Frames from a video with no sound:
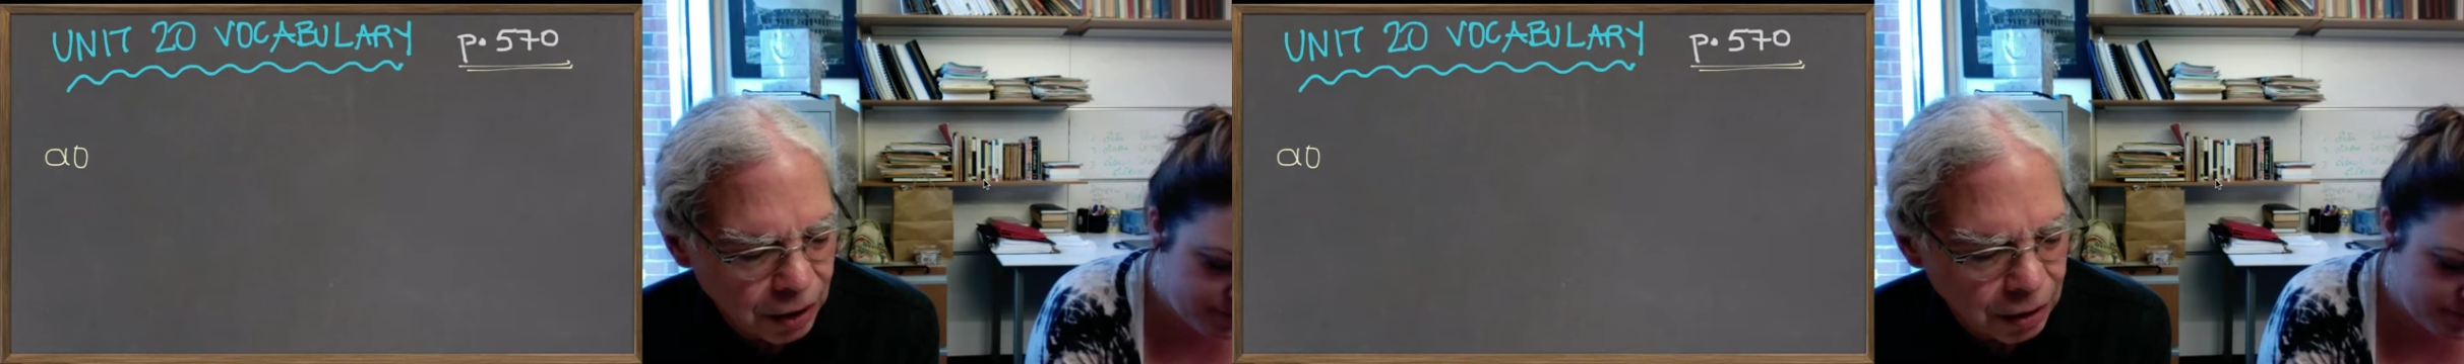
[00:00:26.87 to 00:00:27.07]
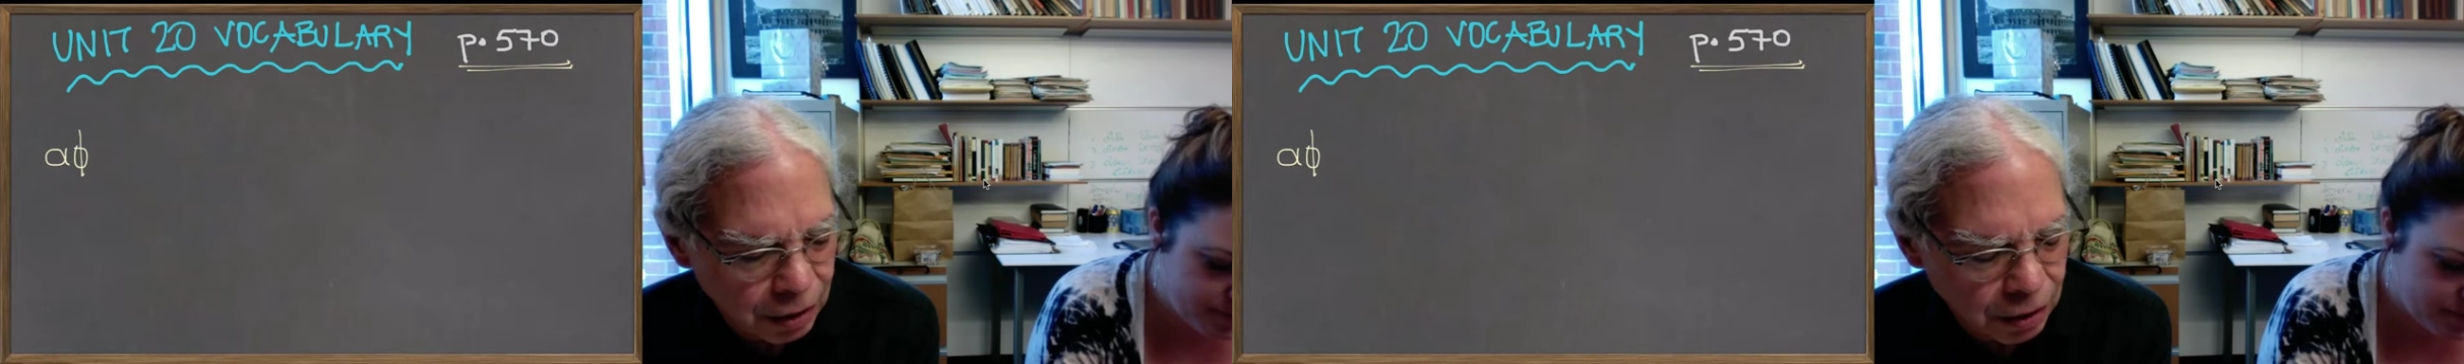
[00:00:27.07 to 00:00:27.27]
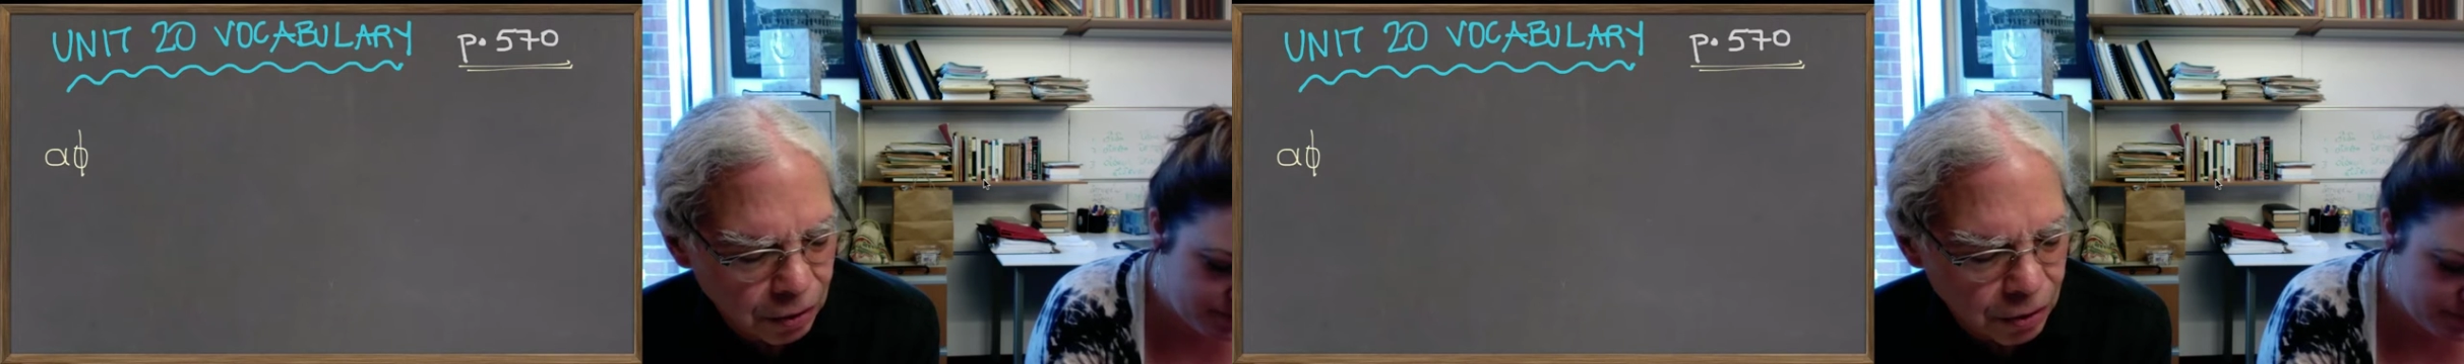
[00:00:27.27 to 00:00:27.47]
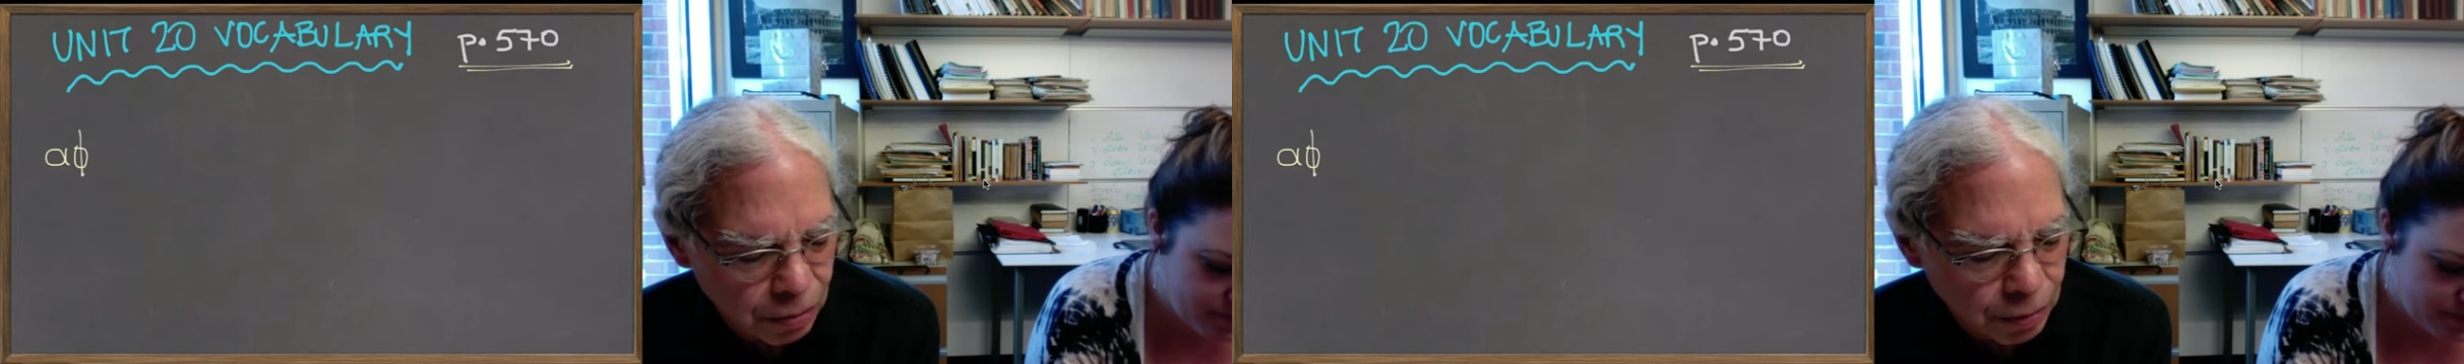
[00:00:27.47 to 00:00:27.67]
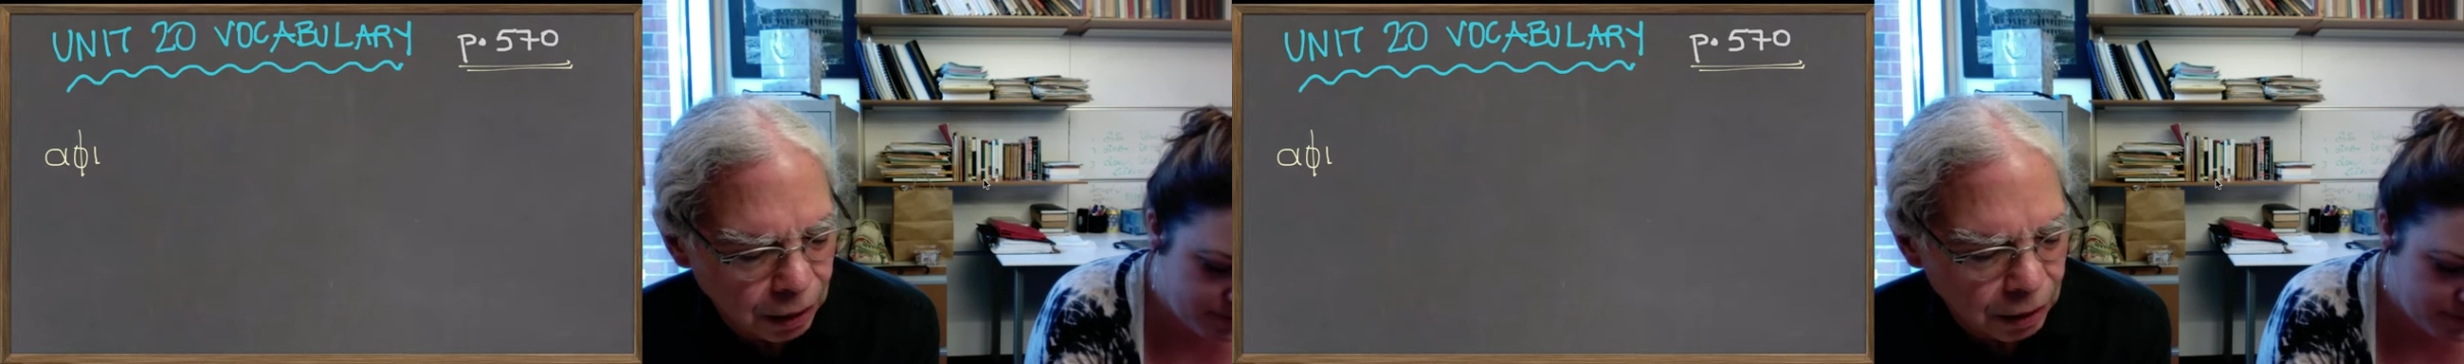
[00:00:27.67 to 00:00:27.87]

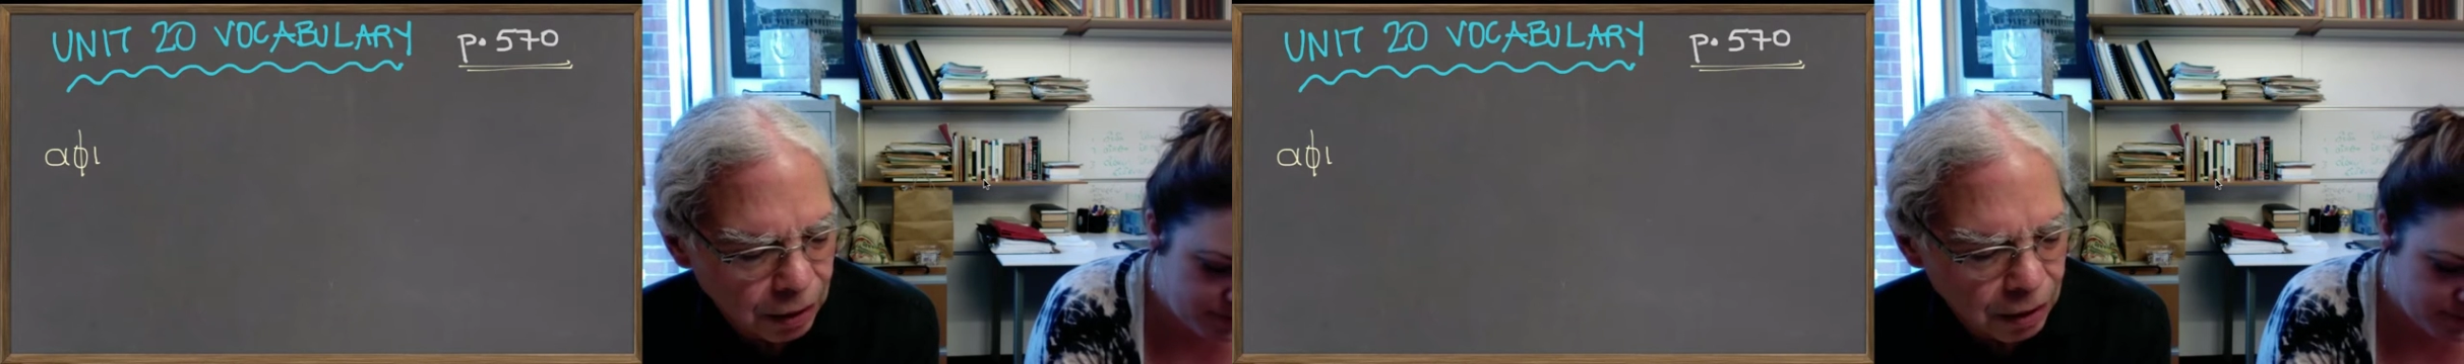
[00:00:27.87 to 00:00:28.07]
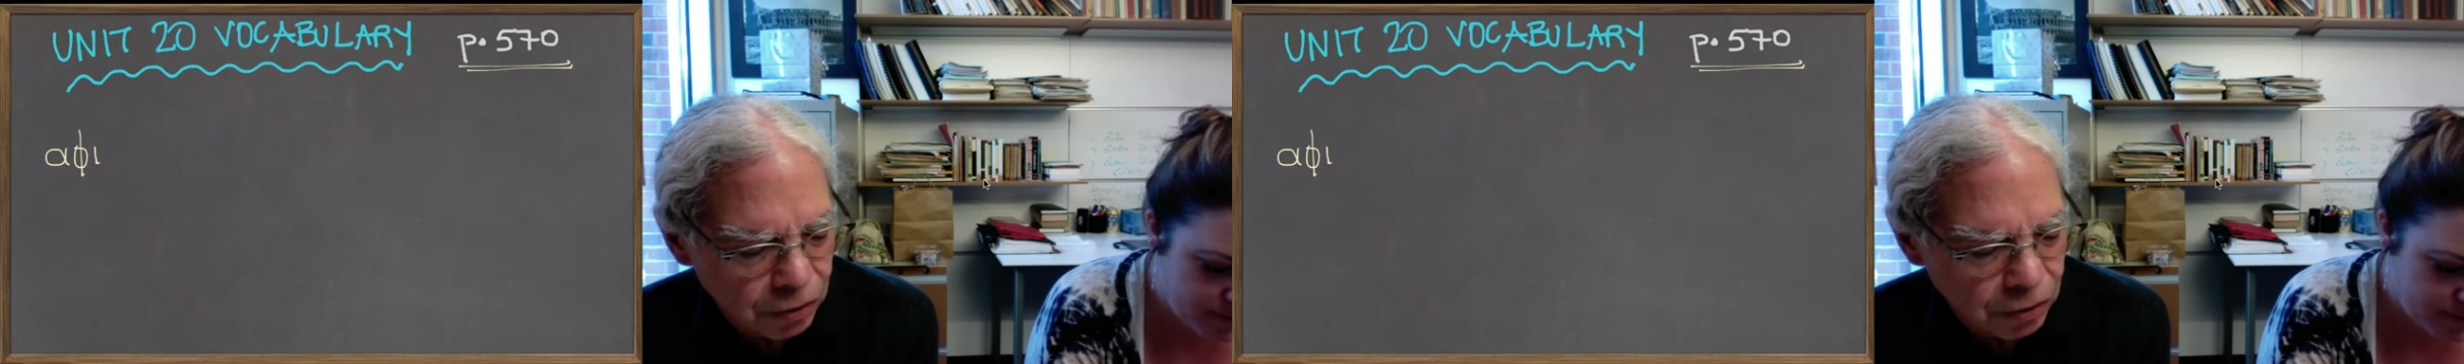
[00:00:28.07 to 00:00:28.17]
secondarist, middle.